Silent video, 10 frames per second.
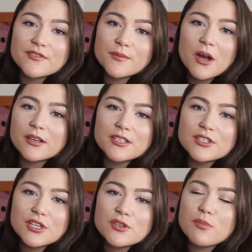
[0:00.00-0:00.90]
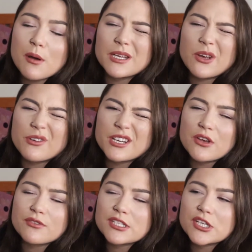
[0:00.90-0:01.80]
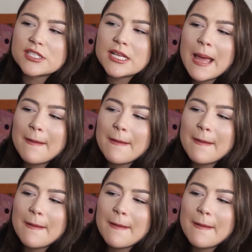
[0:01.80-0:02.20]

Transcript: from Ireland, so you probably already know the sus.